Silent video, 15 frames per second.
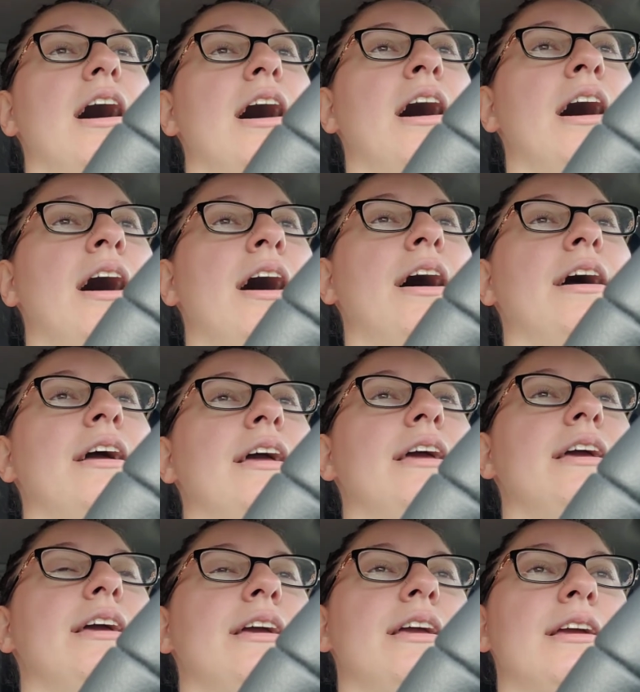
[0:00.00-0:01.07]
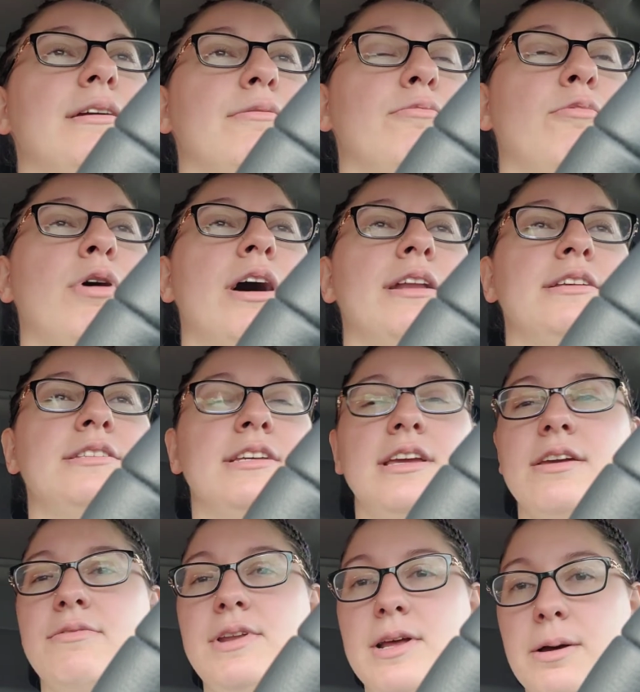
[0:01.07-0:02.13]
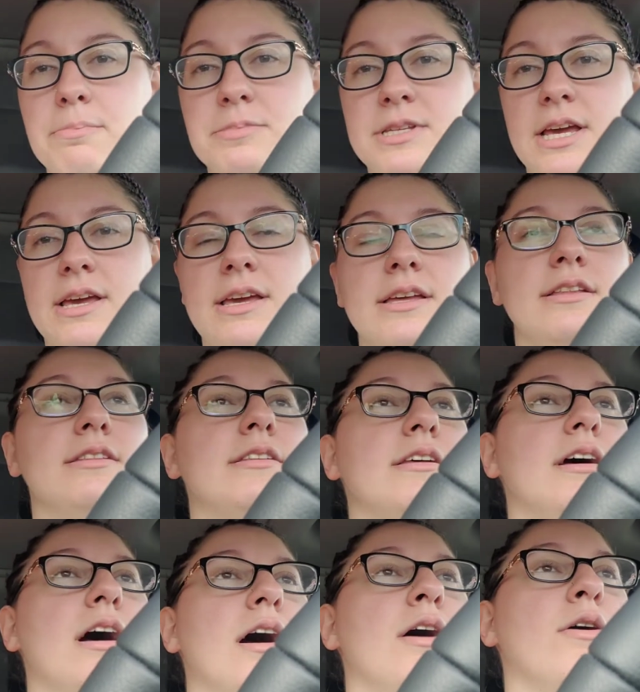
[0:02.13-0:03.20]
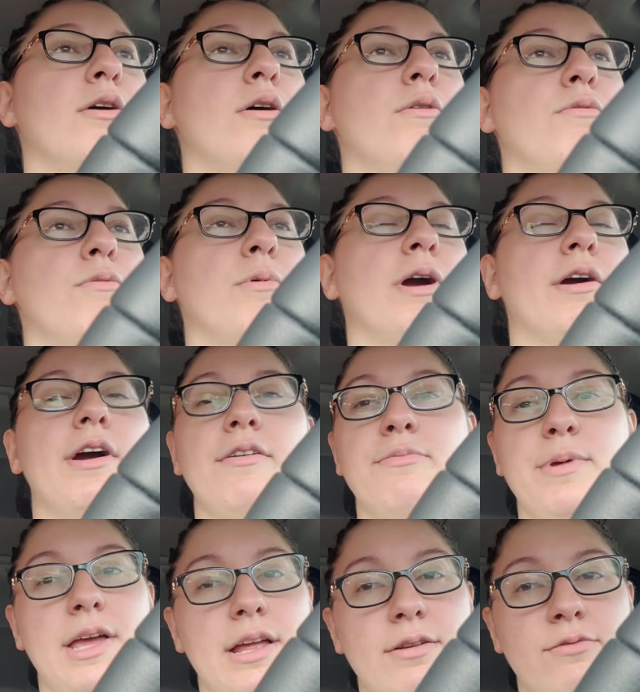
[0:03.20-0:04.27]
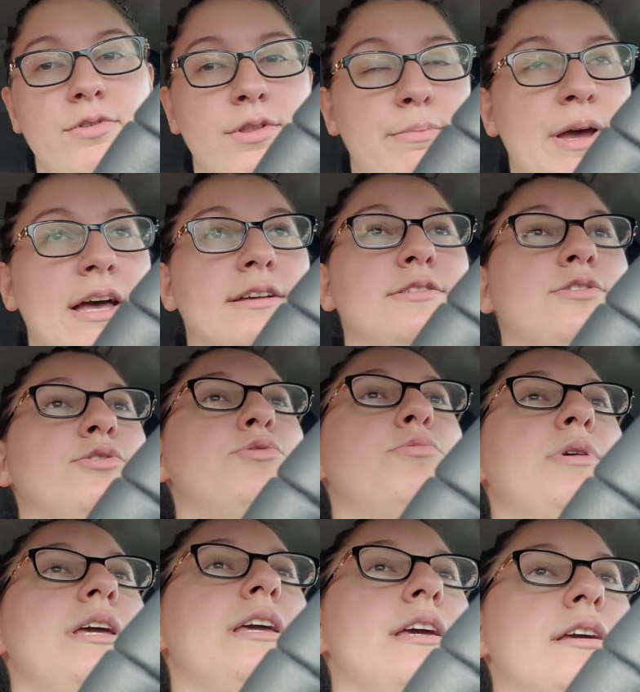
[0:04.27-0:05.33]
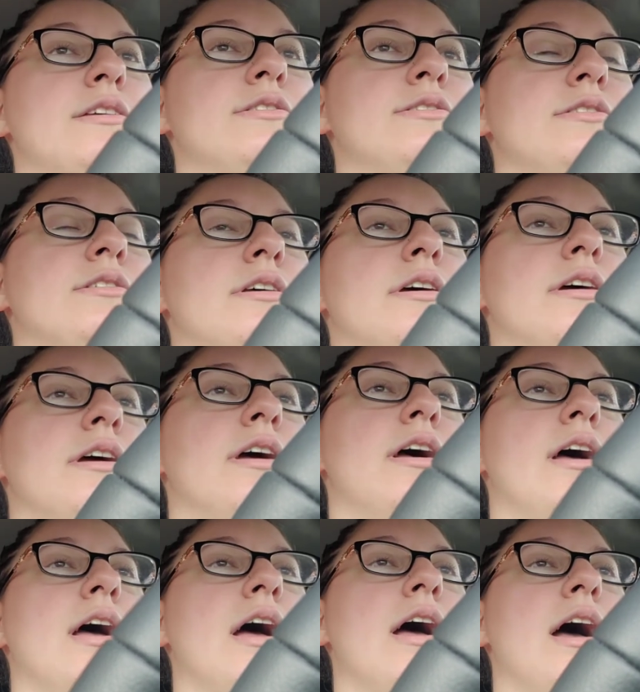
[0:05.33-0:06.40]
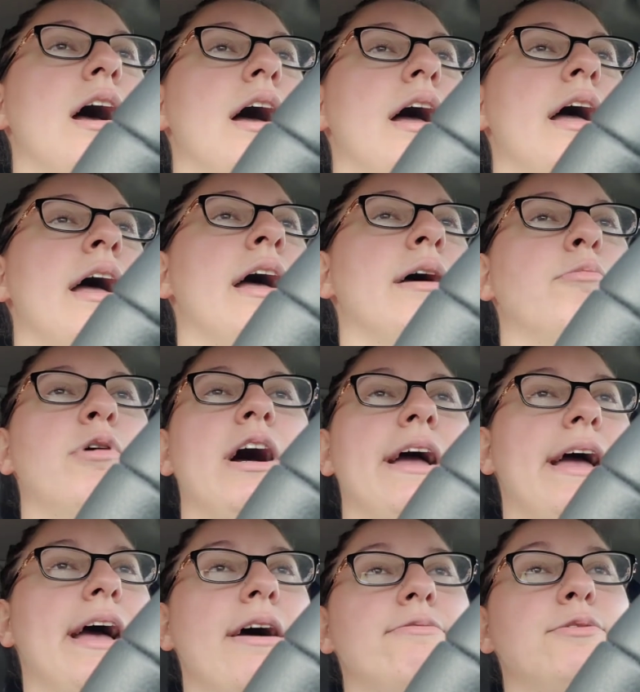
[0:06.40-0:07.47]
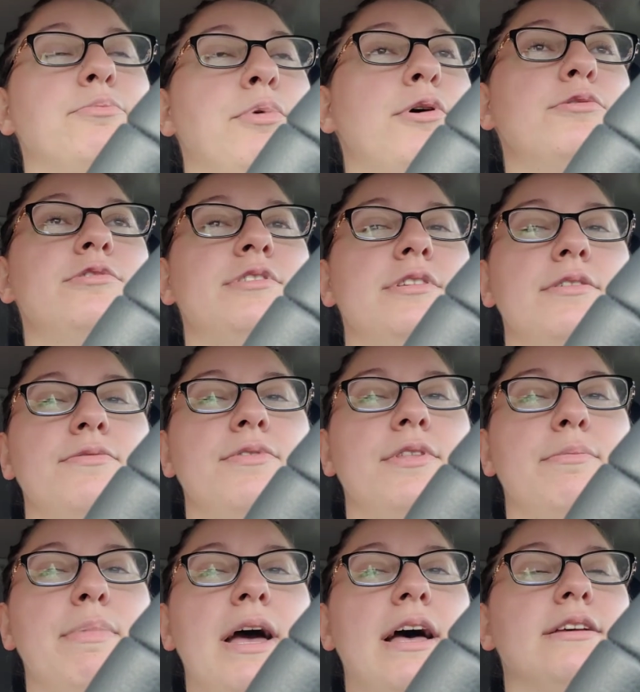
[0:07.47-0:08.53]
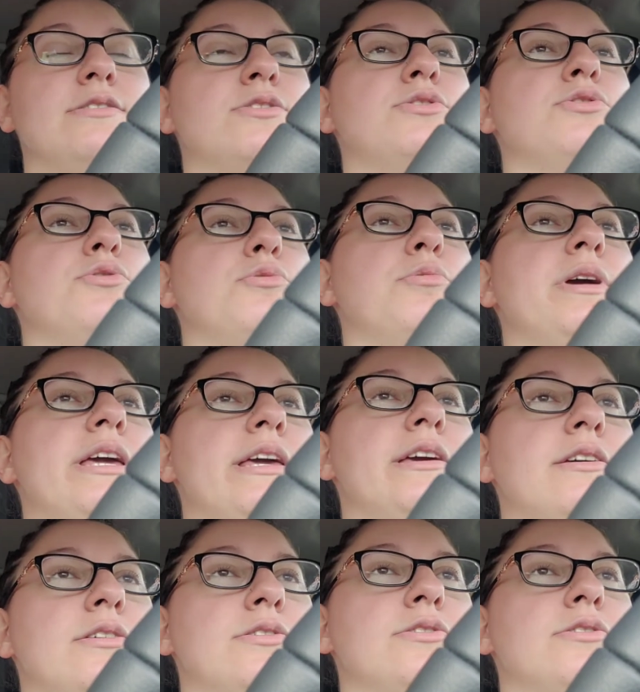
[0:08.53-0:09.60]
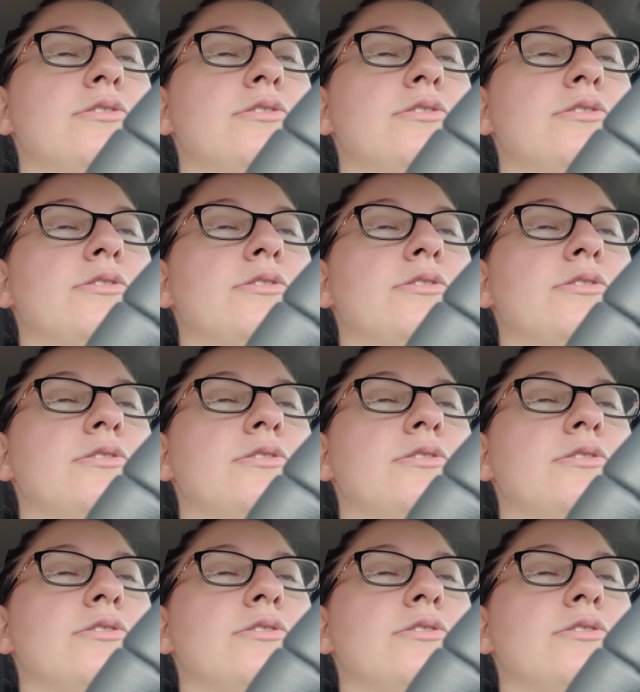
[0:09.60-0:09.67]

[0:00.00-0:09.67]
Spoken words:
I wanted to give an update of where I've been for the past 2 weeks and why I haven't posted for the past 2 weeks.